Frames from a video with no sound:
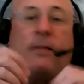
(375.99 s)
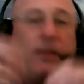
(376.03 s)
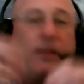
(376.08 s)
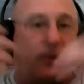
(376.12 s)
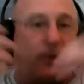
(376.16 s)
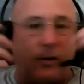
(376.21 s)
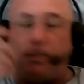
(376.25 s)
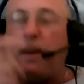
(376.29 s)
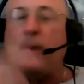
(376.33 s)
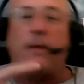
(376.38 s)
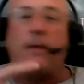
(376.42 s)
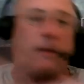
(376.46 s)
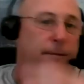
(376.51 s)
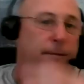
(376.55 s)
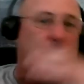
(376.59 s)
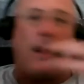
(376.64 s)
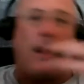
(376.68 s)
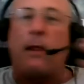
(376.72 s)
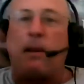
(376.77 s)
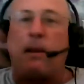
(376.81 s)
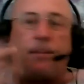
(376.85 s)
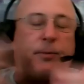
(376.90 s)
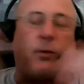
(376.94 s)
It's been
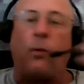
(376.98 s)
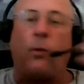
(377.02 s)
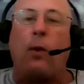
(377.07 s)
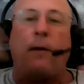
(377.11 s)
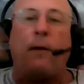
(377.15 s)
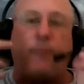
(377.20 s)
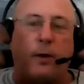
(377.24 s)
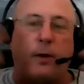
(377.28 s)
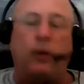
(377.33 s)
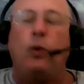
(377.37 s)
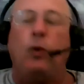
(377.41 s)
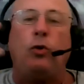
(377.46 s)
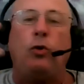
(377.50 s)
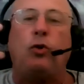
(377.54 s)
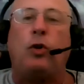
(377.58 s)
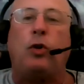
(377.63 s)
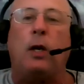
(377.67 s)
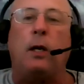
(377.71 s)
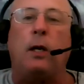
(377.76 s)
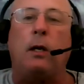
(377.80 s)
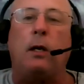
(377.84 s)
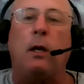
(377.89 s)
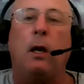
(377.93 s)
developed through
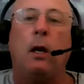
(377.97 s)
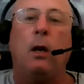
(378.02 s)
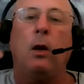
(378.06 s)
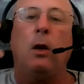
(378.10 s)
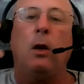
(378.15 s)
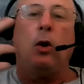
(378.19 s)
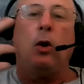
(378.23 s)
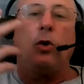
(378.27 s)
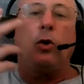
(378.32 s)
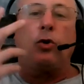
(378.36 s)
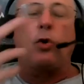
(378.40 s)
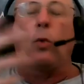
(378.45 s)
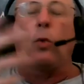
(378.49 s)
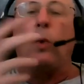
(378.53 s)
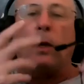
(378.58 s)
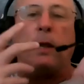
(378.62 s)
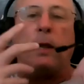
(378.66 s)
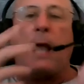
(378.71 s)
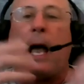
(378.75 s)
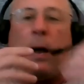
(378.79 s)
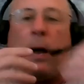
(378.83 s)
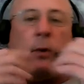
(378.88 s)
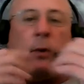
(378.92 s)
evolution to
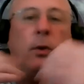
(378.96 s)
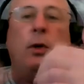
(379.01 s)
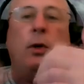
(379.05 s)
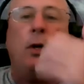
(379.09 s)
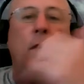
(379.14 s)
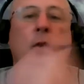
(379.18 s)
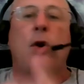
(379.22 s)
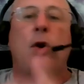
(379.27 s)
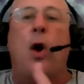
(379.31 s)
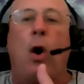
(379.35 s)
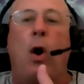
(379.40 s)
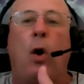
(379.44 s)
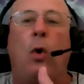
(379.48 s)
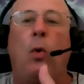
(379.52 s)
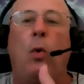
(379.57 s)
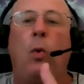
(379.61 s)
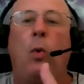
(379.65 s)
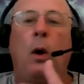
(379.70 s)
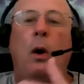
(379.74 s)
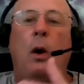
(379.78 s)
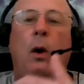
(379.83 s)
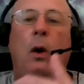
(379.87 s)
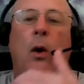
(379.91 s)
allow you to know